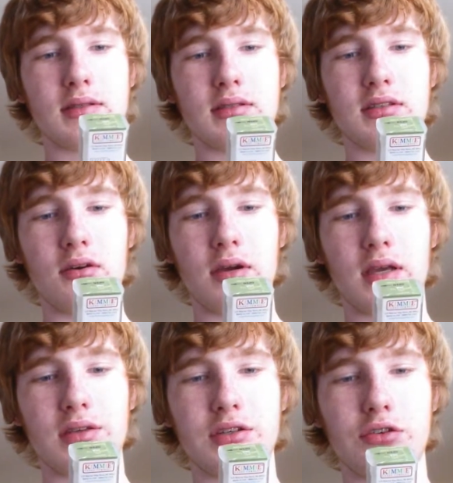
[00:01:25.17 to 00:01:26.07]
so
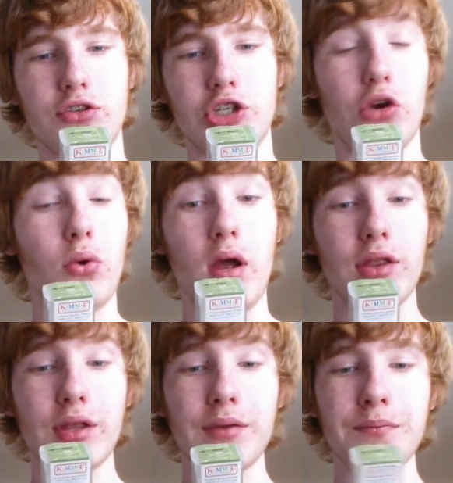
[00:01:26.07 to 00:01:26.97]
I guess you choke
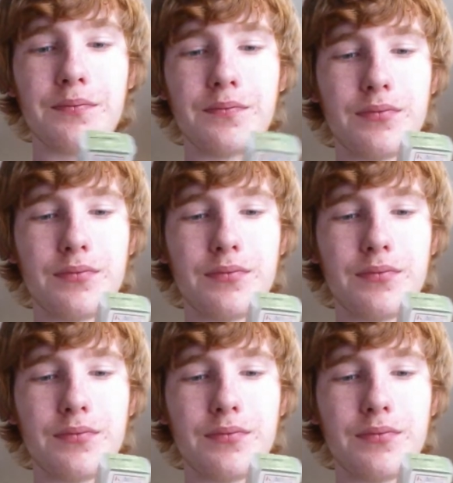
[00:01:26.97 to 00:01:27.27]
on them.